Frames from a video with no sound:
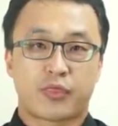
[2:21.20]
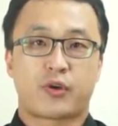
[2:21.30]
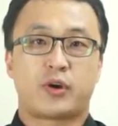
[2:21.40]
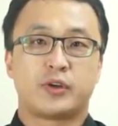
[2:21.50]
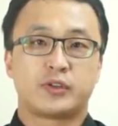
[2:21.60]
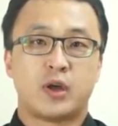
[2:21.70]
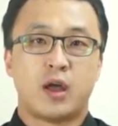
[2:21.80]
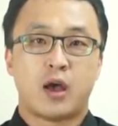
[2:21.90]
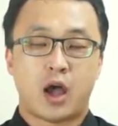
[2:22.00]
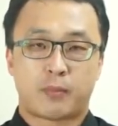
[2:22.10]
Third,
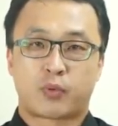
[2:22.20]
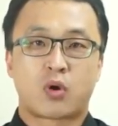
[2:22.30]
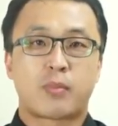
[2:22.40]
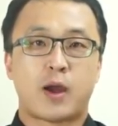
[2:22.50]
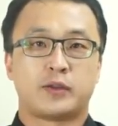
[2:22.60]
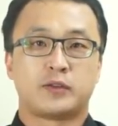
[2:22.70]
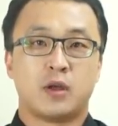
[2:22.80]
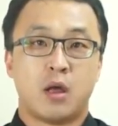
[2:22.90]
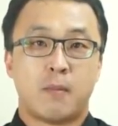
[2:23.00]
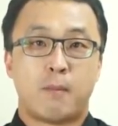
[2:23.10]
I provided
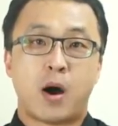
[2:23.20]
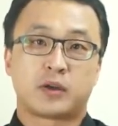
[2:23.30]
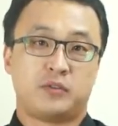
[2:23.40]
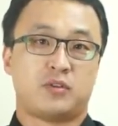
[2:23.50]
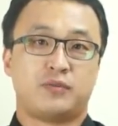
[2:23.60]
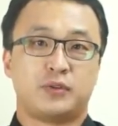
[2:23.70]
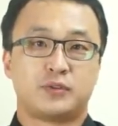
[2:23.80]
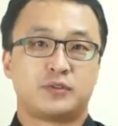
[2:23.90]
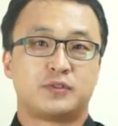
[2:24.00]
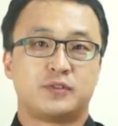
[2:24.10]
mock
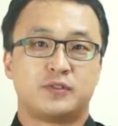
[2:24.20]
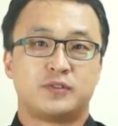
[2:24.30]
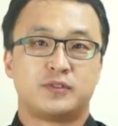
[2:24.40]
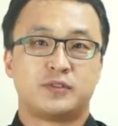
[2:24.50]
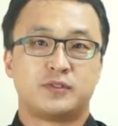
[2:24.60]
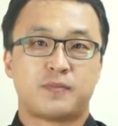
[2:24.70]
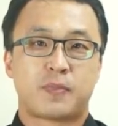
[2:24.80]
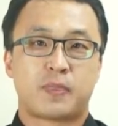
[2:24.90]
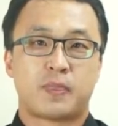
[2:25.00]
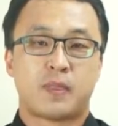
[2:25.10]
interviews.
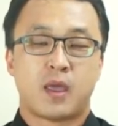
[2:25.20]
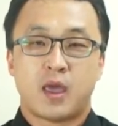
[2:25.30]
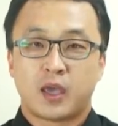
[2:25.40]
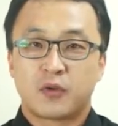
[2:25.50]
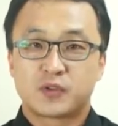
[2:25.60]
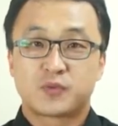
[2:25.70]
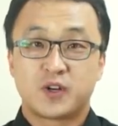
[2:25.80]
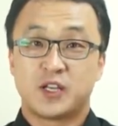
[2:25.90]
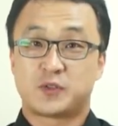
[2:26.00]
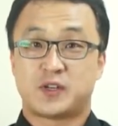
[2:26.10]
It was
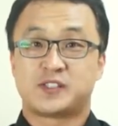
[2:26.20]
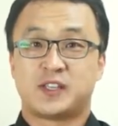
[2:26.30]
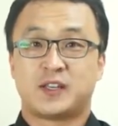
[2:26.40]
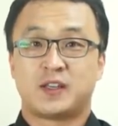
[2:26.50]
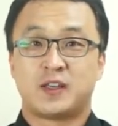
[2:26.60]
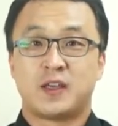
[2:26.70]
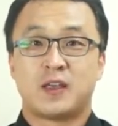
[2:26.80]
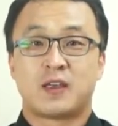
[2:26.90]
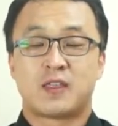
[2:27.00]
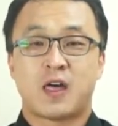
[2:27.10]
really interesting
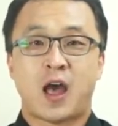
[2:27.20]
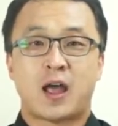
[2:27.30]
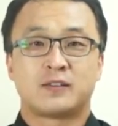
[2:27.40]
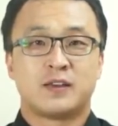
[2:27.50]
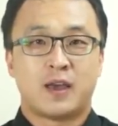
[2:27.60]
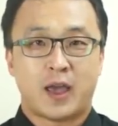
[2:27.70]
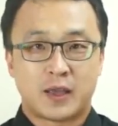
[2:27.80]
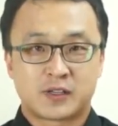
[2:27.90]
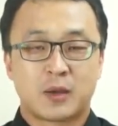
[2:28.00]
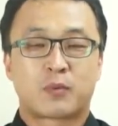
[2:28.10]
that
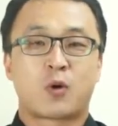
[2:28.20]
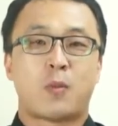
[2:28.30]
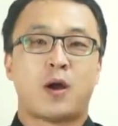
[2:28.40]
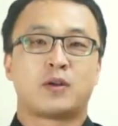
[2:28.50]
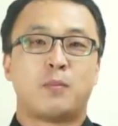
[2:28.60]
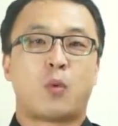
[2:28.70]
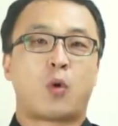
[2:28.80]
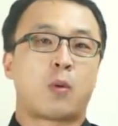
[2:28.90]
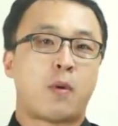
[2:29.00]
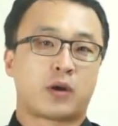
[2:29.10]
as I provide
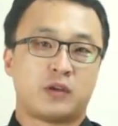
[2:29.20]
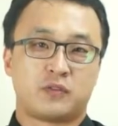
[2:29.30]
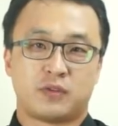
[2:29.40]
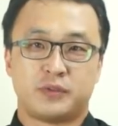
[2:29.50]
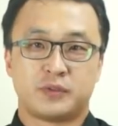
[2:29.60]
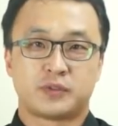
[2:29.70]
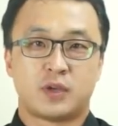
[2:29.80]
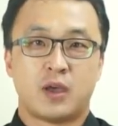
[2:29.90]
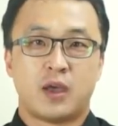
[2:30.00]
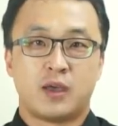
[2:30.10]
more mock interviews,
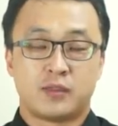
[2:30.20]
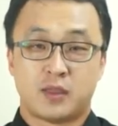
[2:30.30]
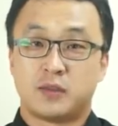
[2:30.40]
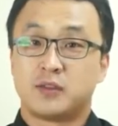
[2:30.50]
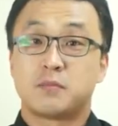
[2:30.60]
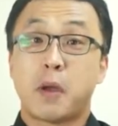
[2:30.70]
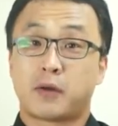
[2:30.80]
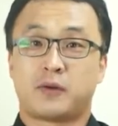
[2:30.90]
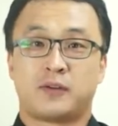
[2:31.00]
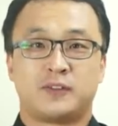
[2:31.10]
they did
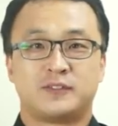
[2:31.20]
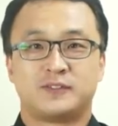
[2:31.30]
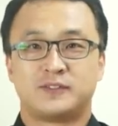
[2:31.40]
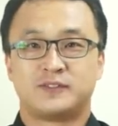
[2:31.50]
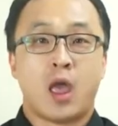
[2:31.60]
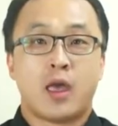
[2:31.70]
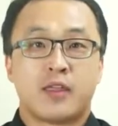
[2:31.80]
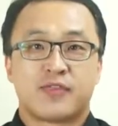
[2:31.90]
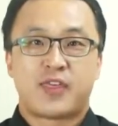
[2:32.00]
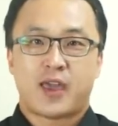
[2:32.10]
better.
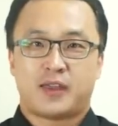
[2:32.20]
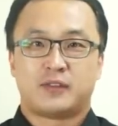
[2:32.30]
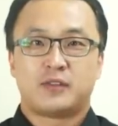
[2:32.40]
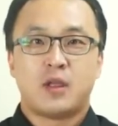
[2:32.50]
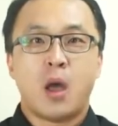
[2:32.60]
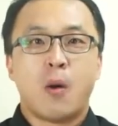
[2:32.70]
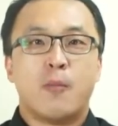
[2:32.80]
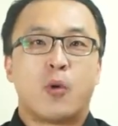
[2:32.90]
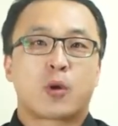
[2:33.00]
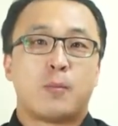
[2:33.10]
Then,
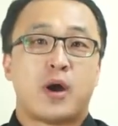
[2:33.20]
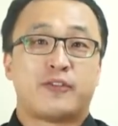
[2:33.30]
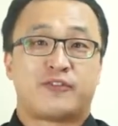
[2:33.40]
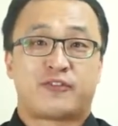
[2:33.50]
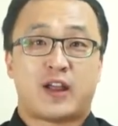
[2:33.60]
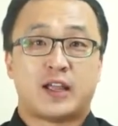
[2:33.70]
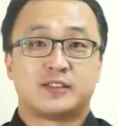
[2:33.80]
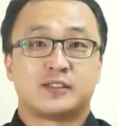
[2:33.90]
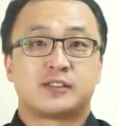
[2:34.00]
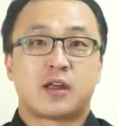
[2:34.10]
more of my friends
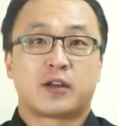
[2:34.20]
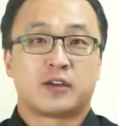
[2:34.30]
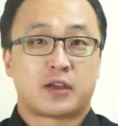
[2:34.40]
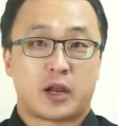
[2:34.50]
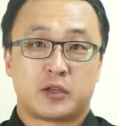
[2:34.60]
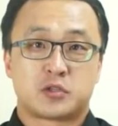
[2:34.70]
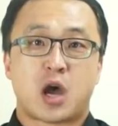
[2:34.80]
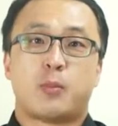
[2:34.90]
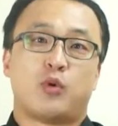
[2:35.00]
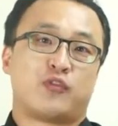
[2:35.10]
are starting getting
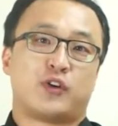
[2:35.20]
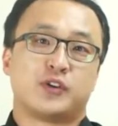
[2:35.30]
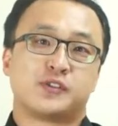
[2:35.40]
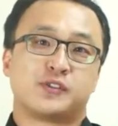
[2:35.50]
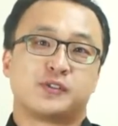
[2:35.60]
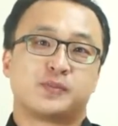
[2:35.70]
job offers.